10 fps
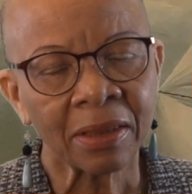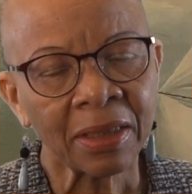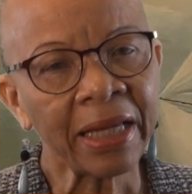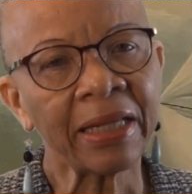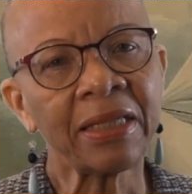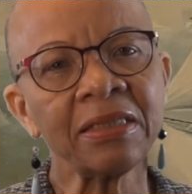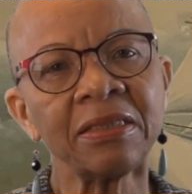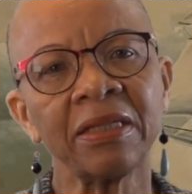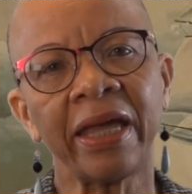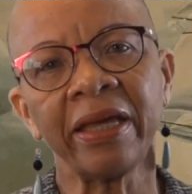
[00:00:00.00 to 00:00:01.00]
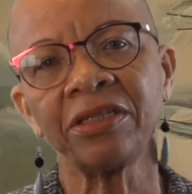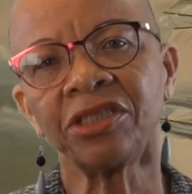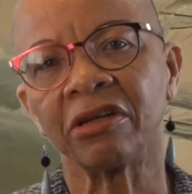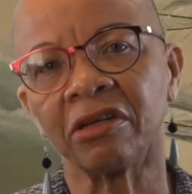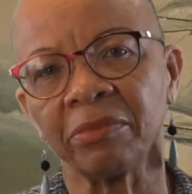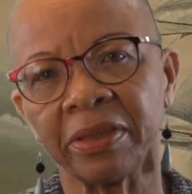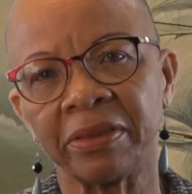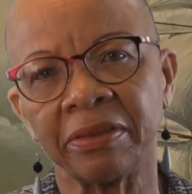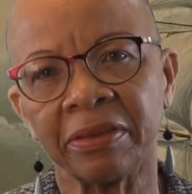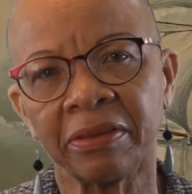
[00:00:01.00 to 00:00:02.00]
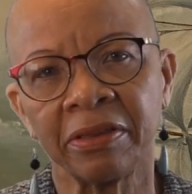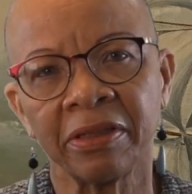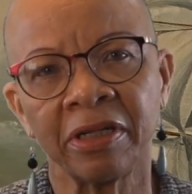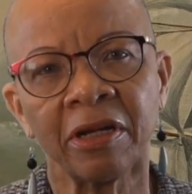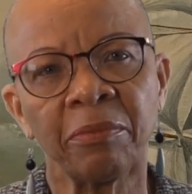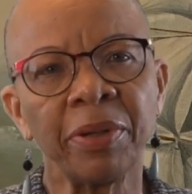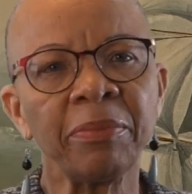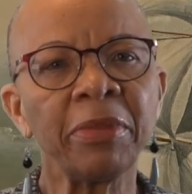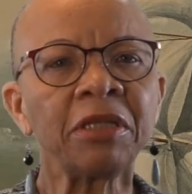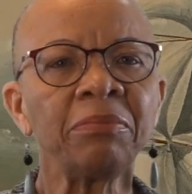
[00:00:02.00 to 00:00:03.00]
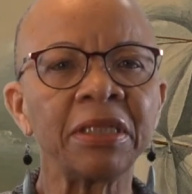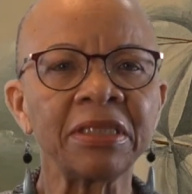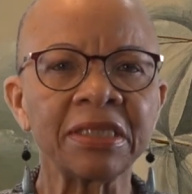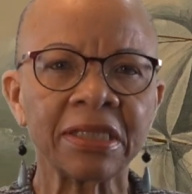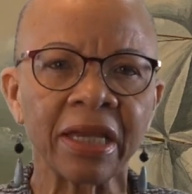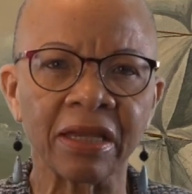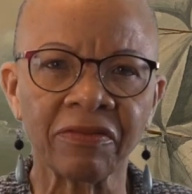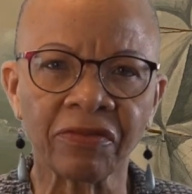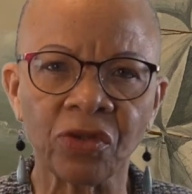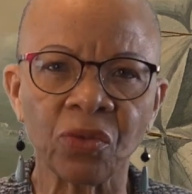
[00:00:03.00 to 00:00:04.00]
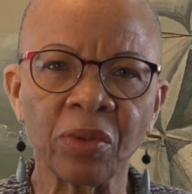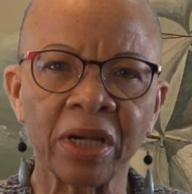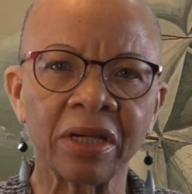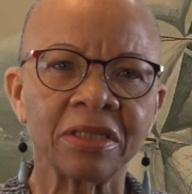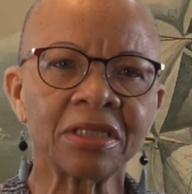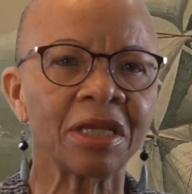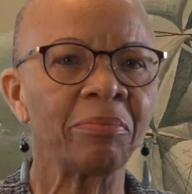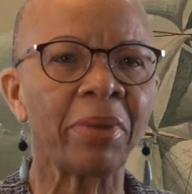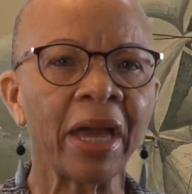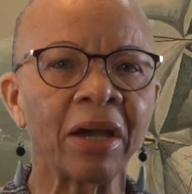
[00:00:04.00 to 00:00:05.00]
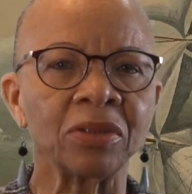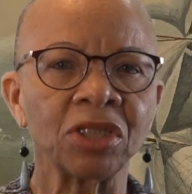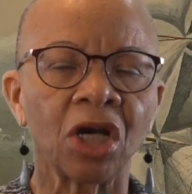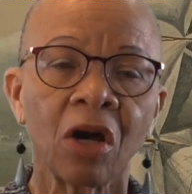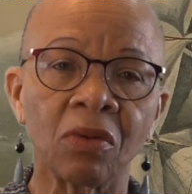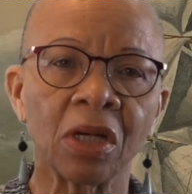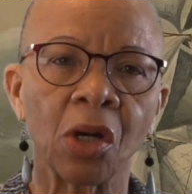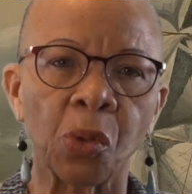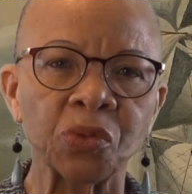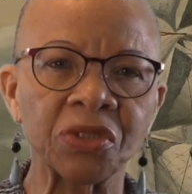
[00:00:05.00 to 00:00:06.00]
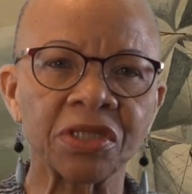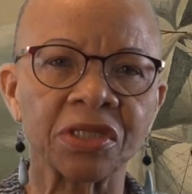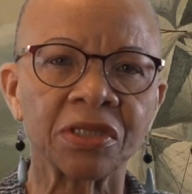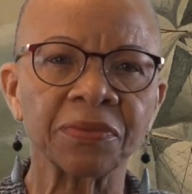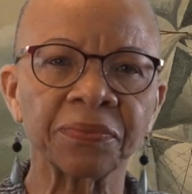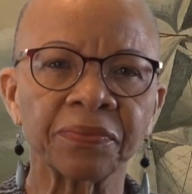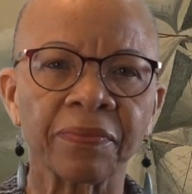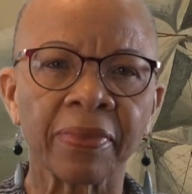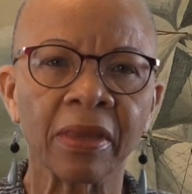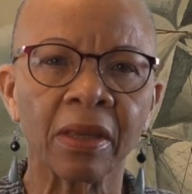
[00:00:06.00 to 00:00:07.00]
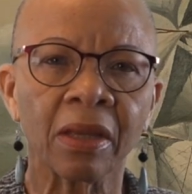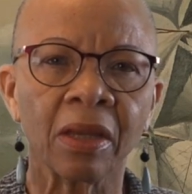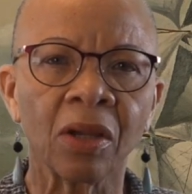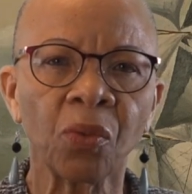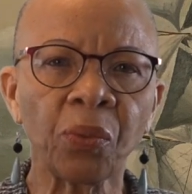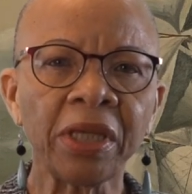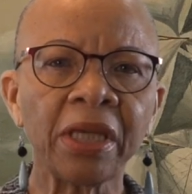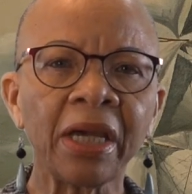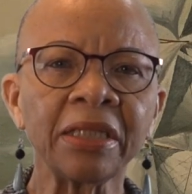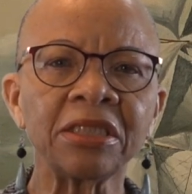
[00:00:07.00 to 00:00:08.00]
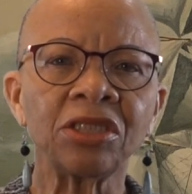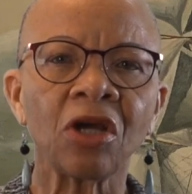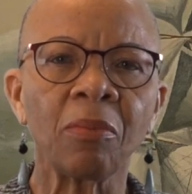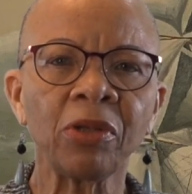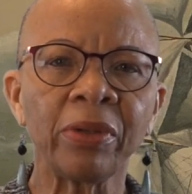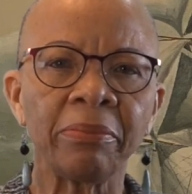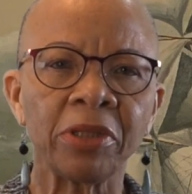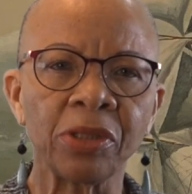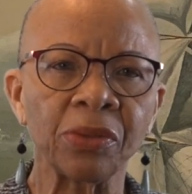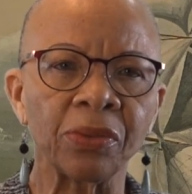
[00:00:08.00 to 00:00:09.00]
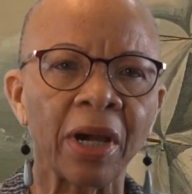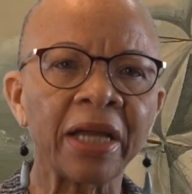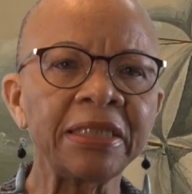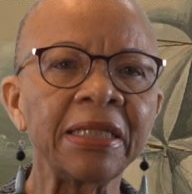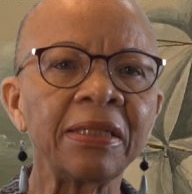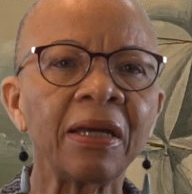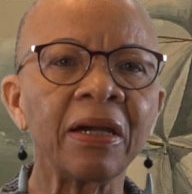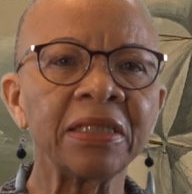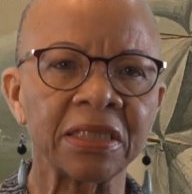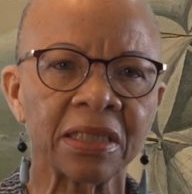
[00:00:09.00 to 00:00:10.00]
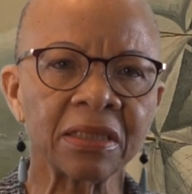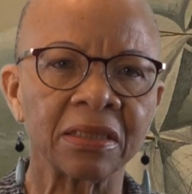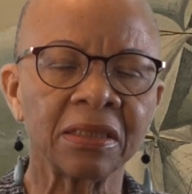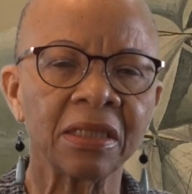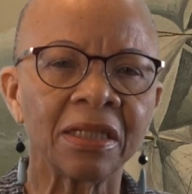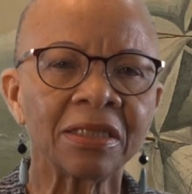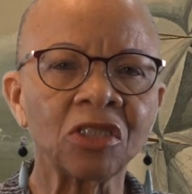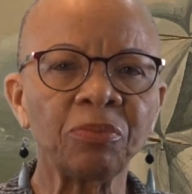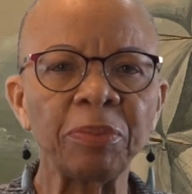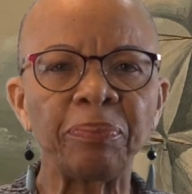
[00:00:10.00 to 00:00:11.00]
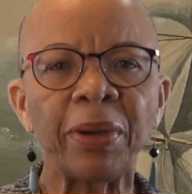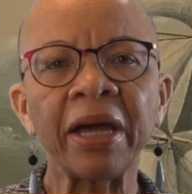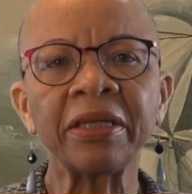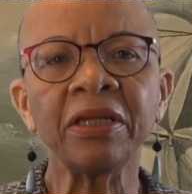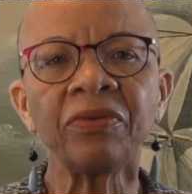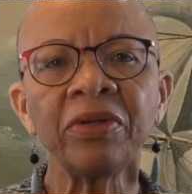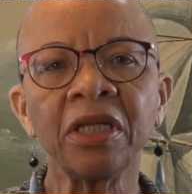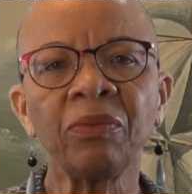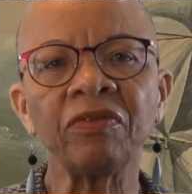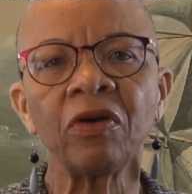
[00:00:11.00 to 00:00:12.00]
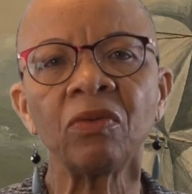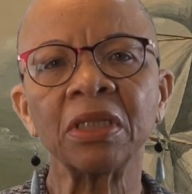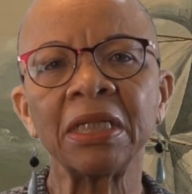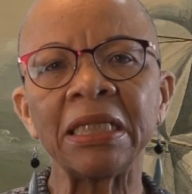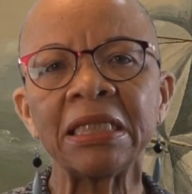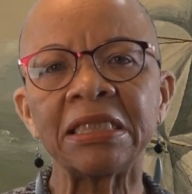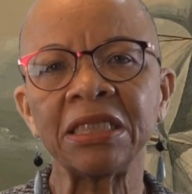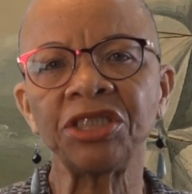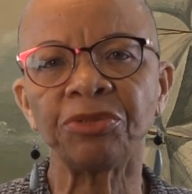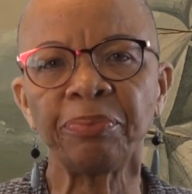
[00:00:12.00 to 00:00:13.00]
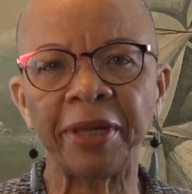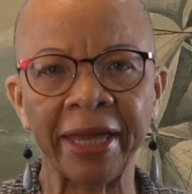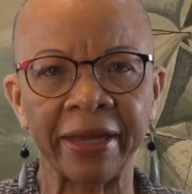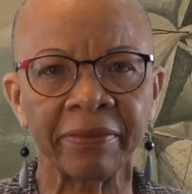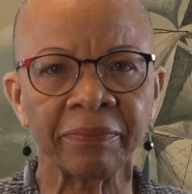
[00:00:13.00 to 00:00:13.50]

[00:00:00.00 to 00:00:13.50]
Ladies and gentlemen, permit me to say a few words about our hosts. We at WMU are delighted to be partnering with our colleagues in Japan